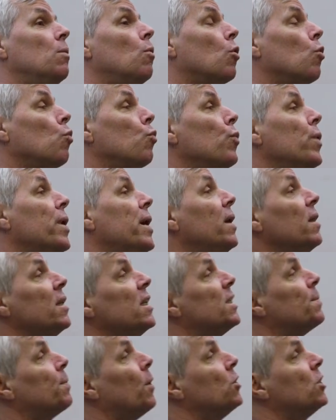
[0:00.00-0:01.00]
we're
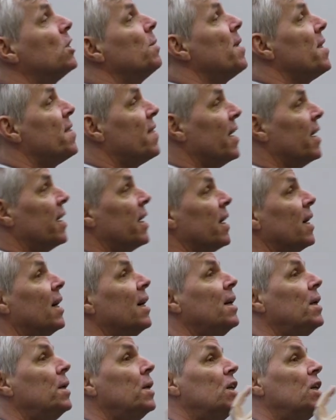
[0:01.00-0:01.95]
really supposed to be thinking